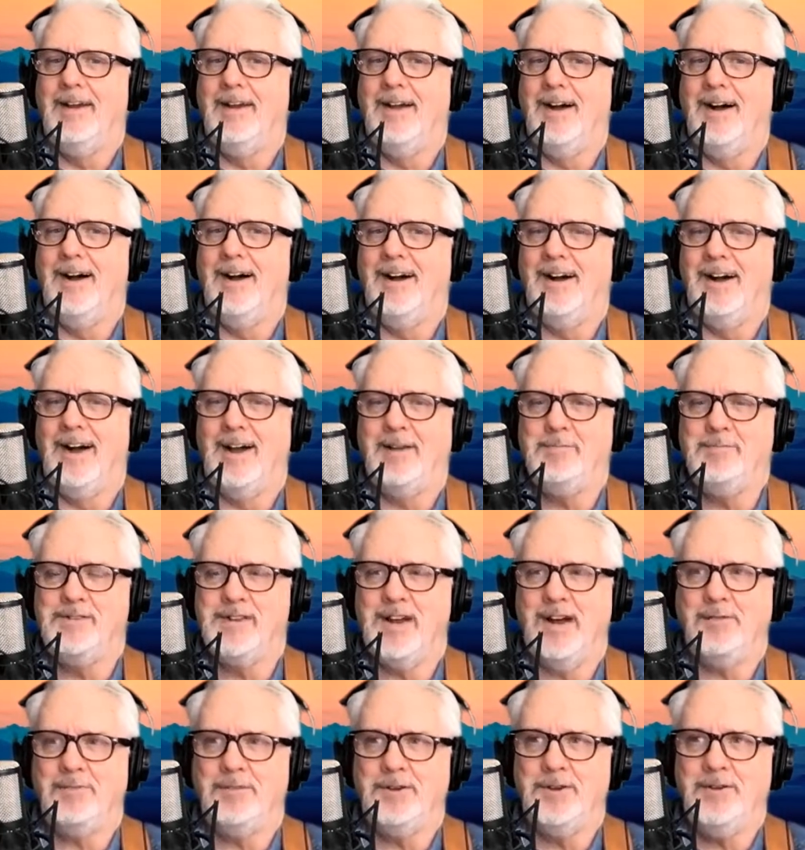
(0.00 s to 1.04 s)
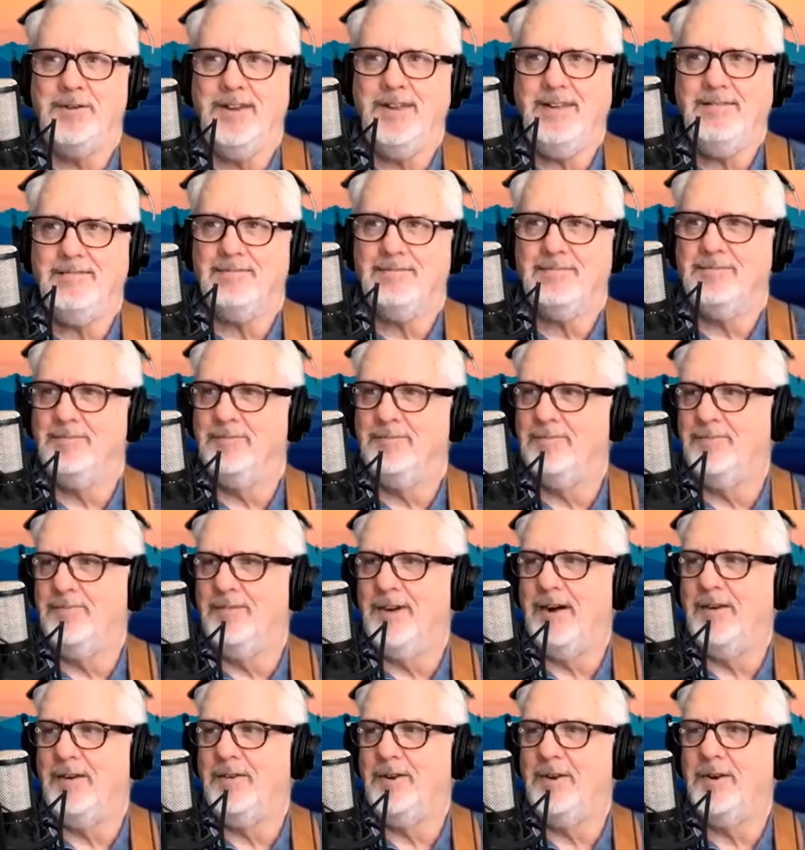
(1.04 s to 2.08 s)
I'm Tom Cooney.
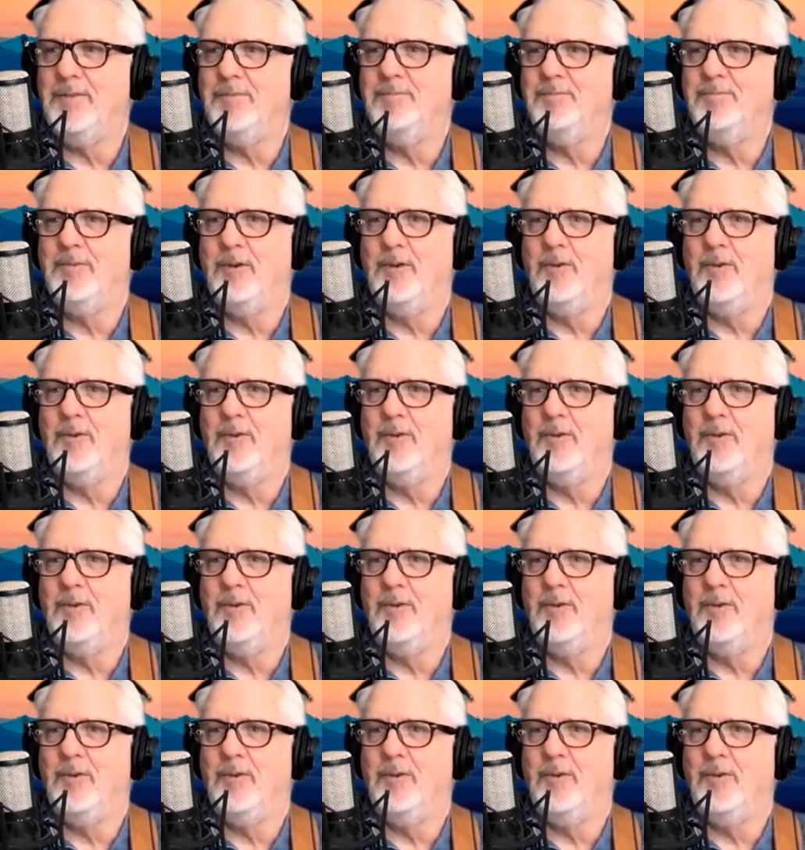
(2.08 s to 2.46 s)
Welcome,